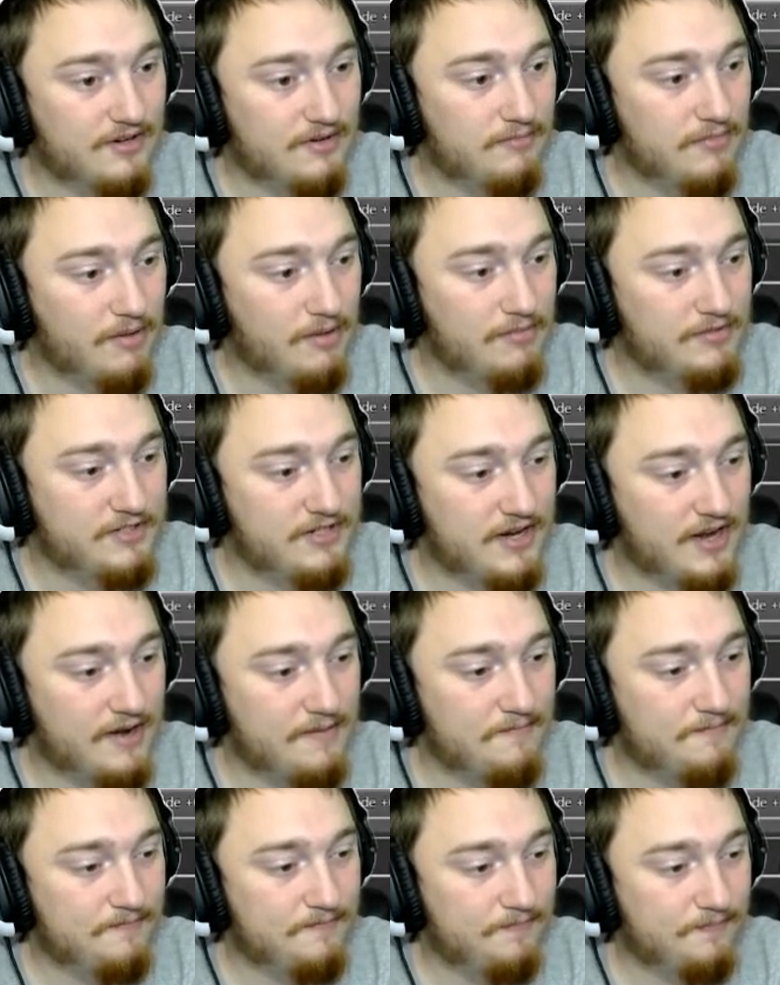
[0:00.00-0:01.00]
publish a
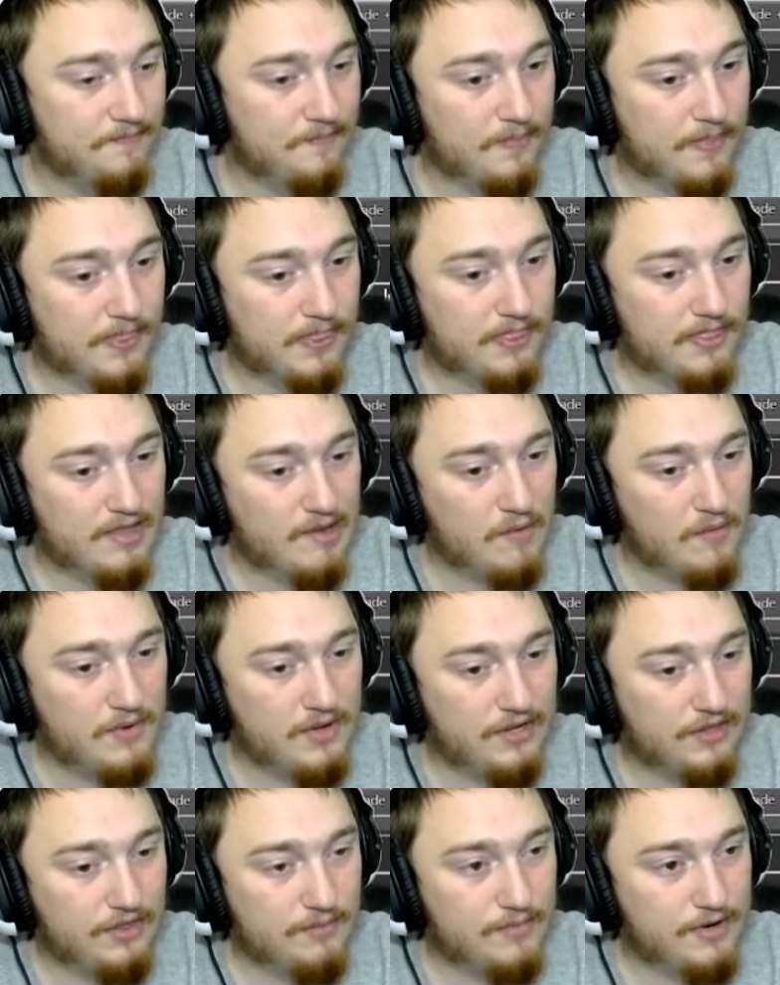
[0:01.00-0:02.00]
game. Oh, we
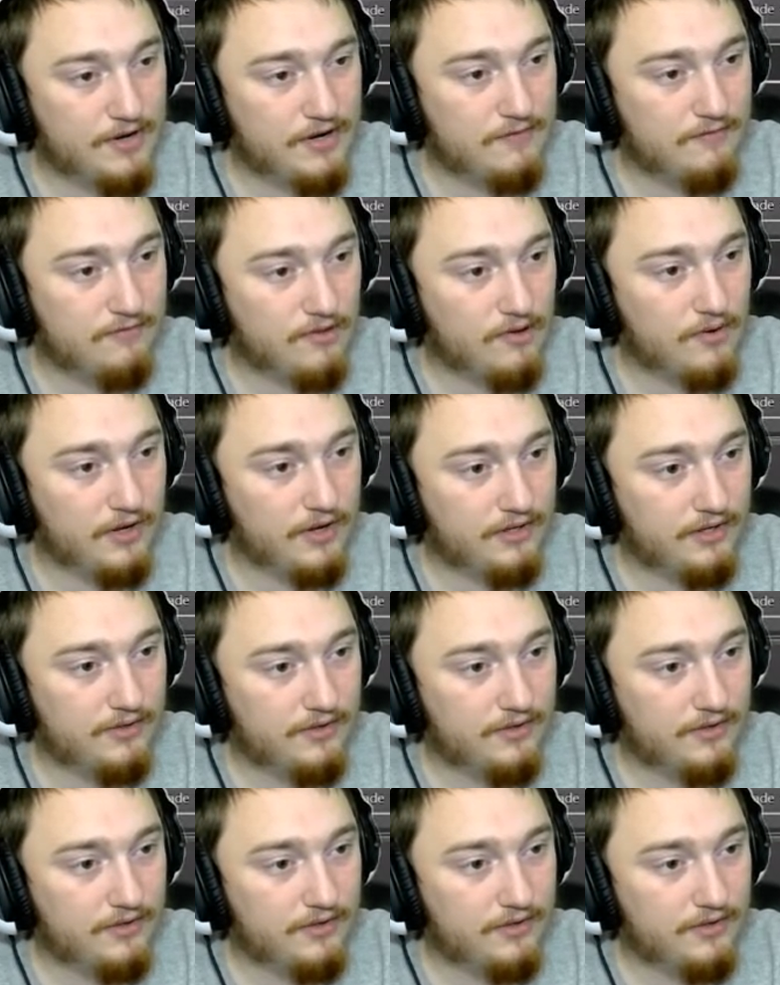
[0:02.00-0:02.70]
get the money flowing.